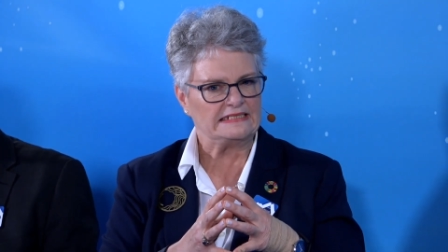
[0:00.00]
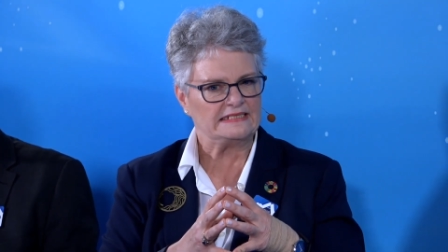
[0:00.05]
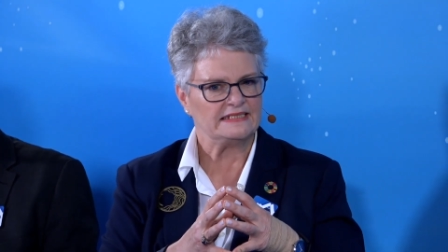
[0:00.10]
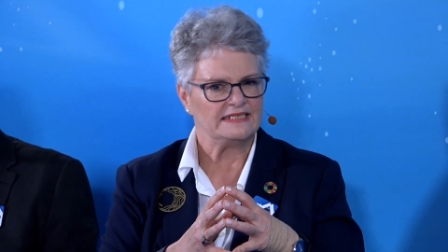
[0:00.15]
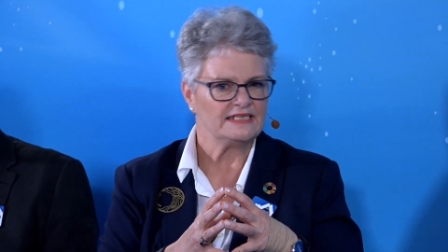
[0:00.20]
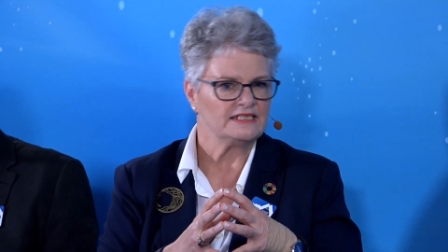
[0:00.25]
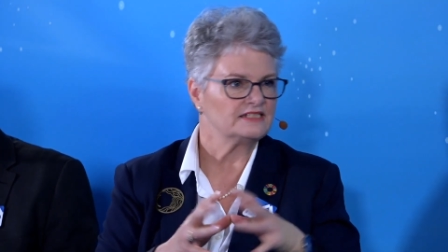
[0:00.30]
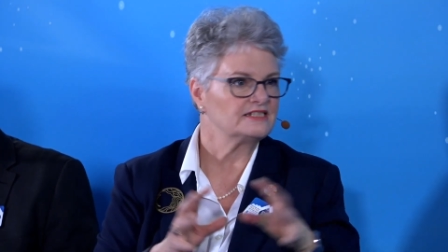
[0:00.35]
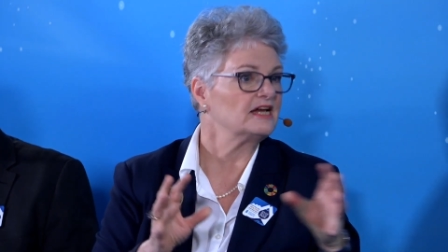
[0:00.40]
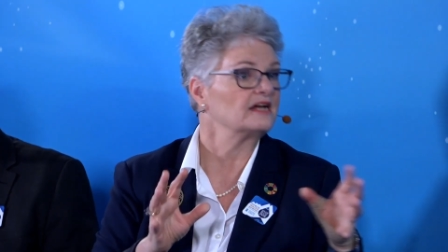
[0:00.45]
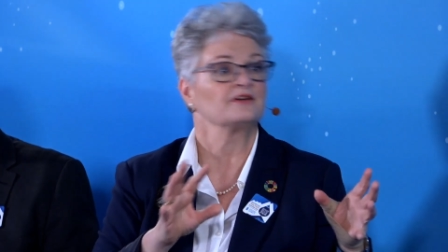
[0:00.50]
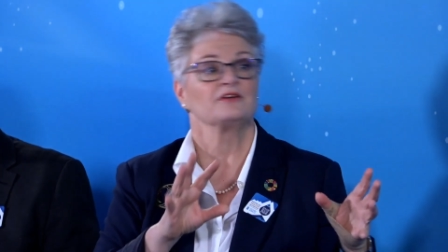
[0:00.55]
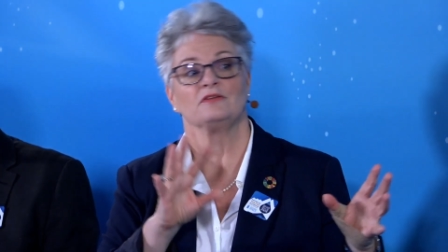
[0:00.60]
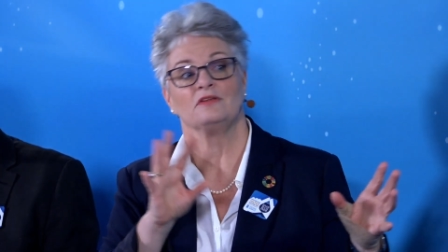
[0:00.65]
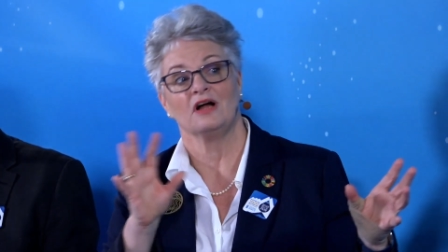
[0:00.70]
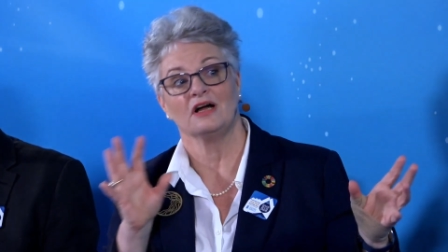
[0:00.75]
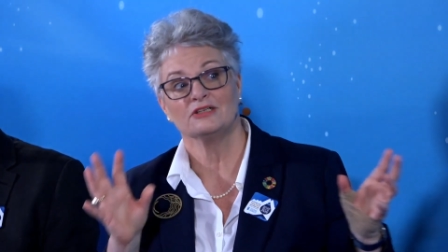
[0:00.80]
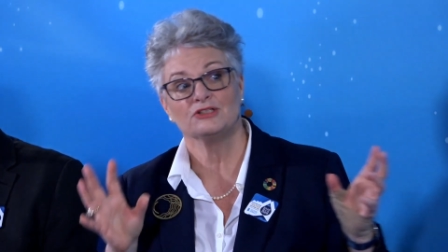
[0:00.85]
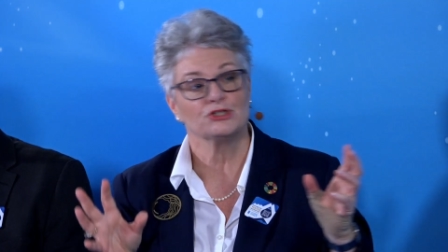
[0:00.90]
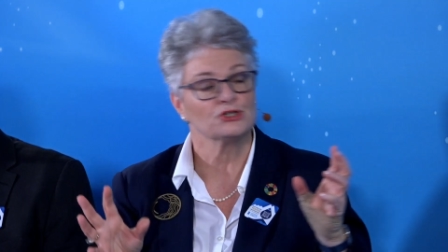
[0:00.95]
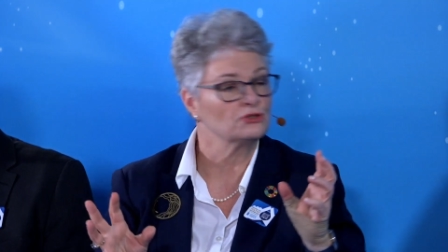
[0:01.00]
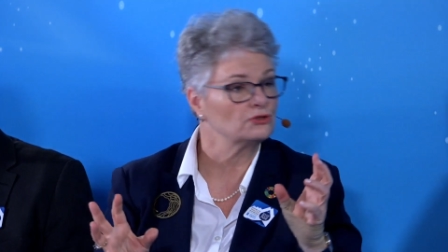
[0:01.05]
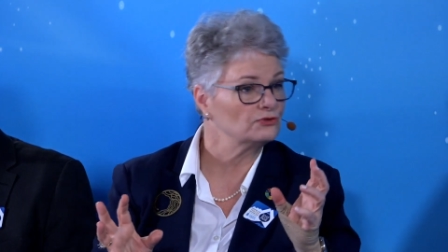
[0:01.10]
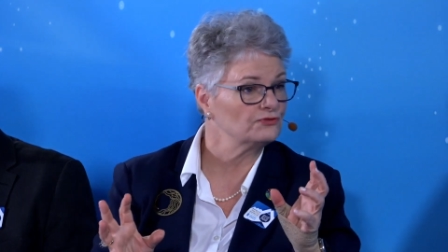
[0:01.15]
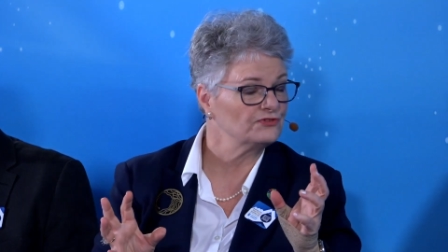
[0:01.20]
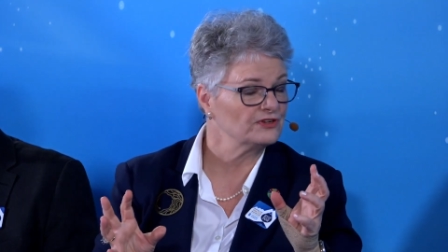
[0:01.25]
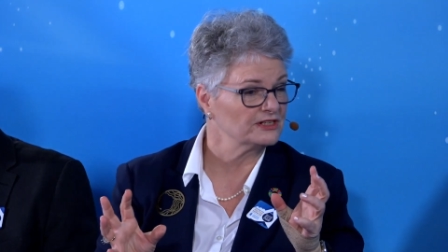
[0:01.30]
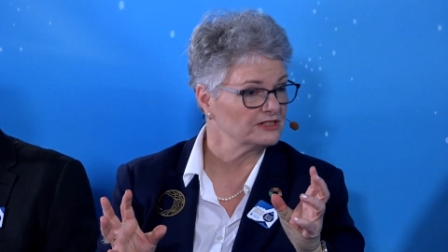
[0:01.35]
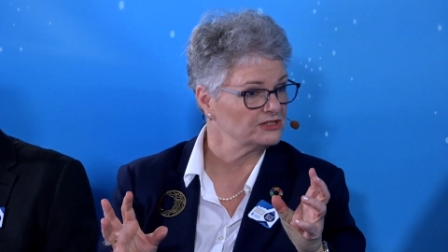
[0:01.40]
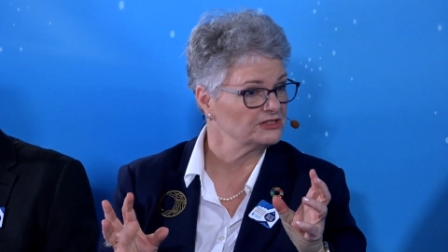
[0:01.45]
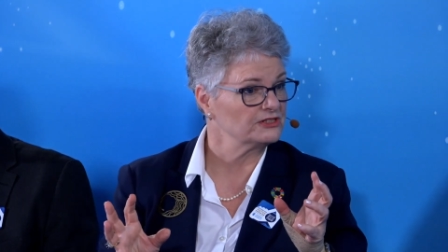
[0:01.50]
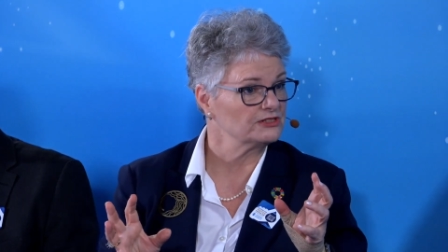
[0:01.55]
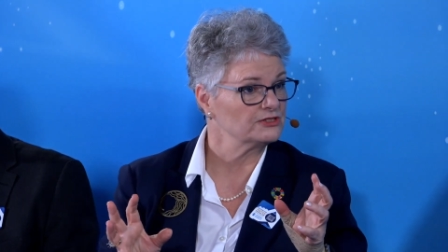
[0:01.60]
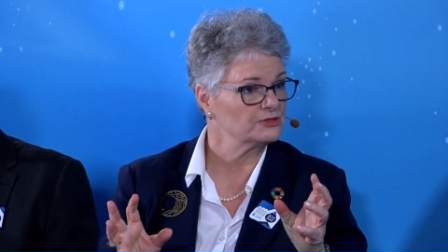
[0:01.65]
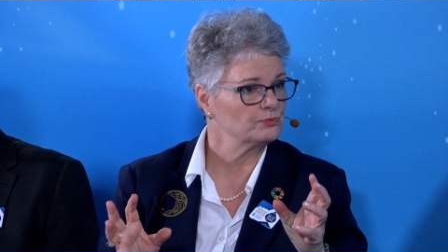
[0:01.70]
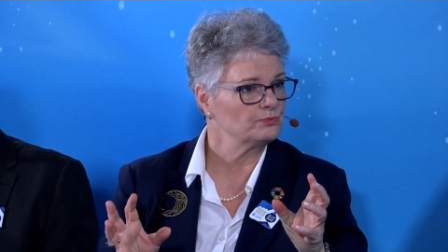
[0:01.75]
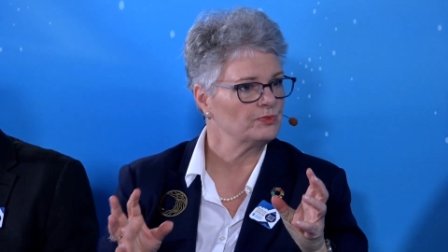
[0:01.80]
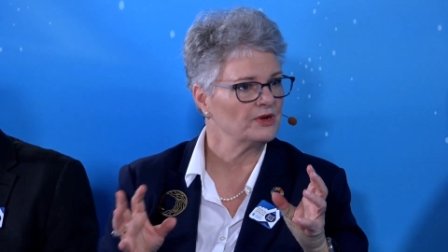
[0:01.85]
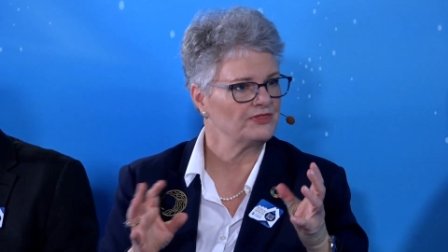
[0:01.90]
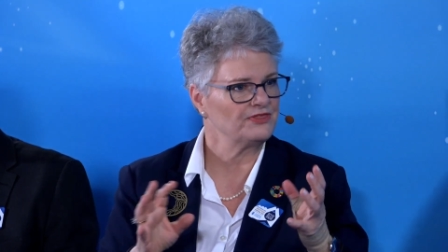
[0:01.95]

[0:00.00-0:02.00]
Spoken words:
neat technological fixes,